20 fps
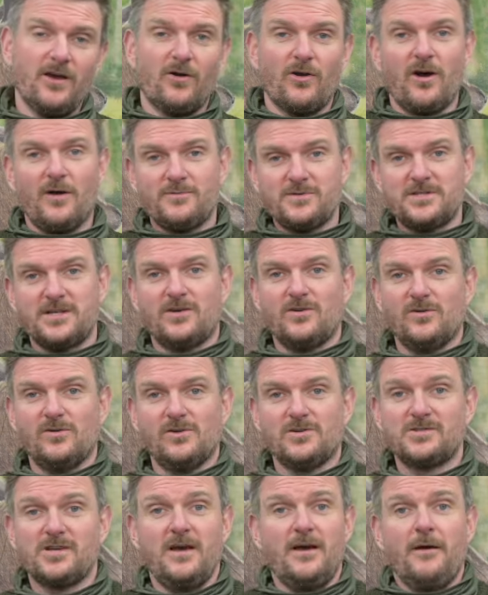on
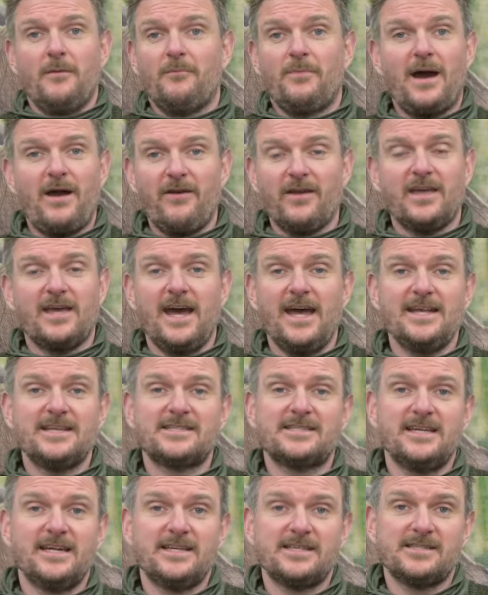obstacles,
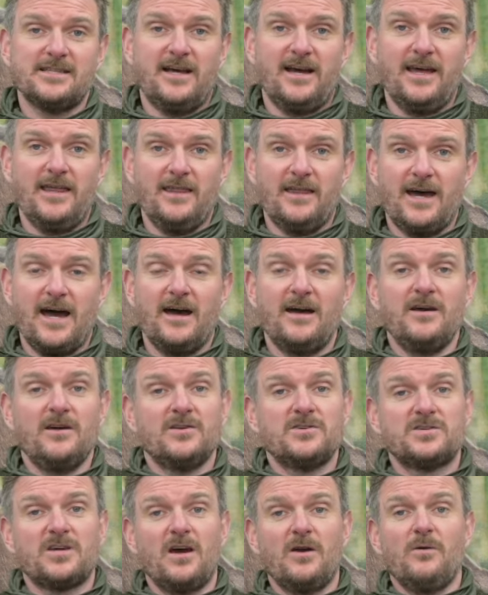barricades, things like that.
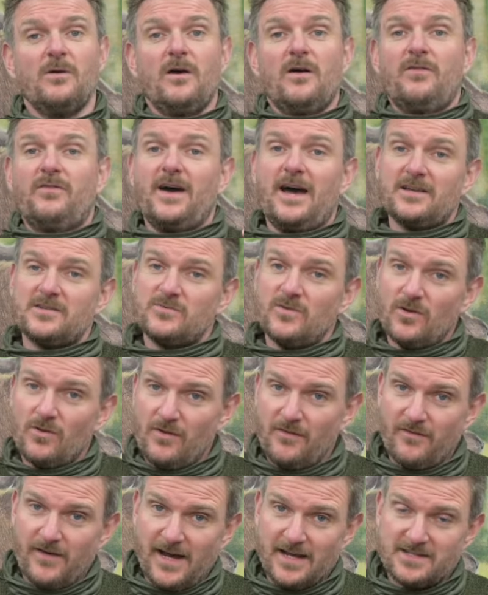So that's
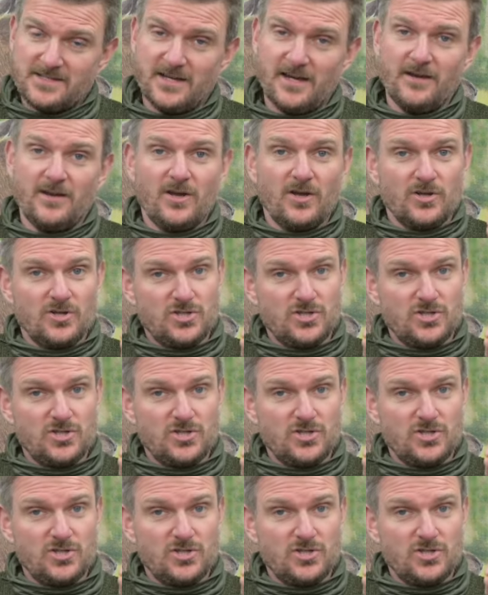another factor.